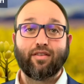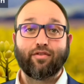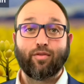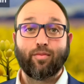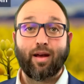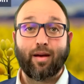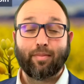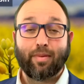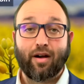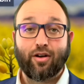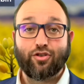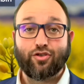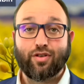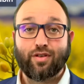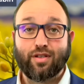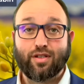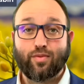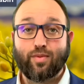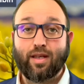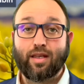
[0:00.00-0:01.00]
from our parasha
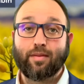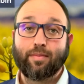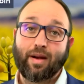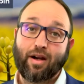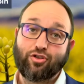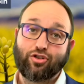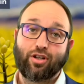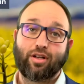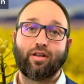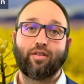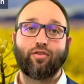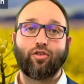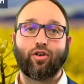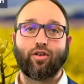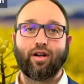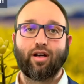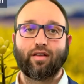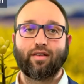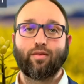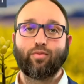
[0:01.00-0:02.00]
this week, the parasha of
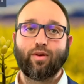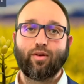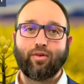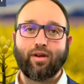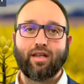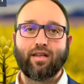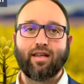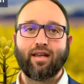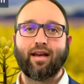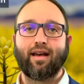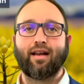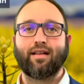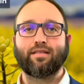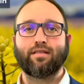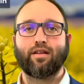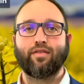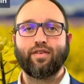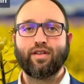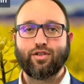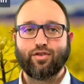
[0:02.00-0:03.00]
Korach, that we read here outside
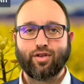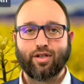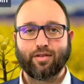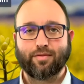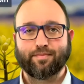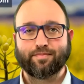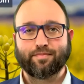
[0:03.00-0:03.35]
of Israel.